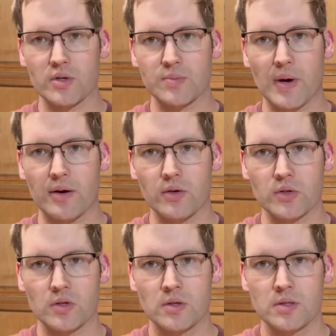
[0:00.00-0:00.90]
spiral
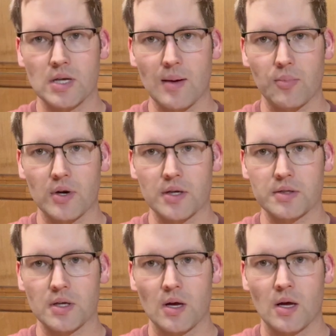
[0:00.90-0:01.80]
snap
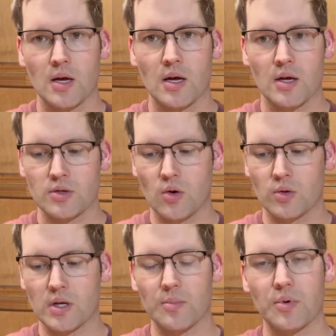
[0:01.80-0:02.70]
rings to
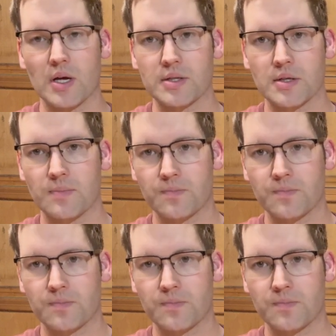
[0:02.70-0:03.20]
hold it in place.